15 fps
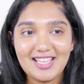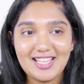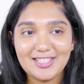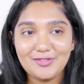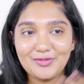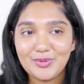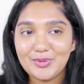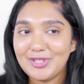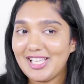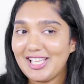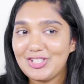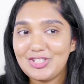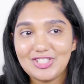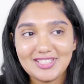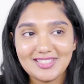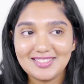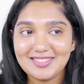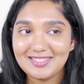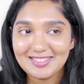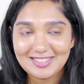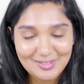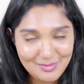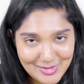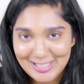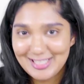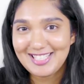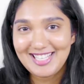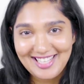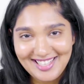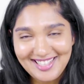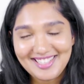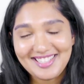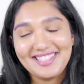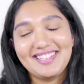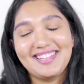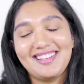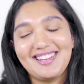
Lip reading: exfoliation mistake,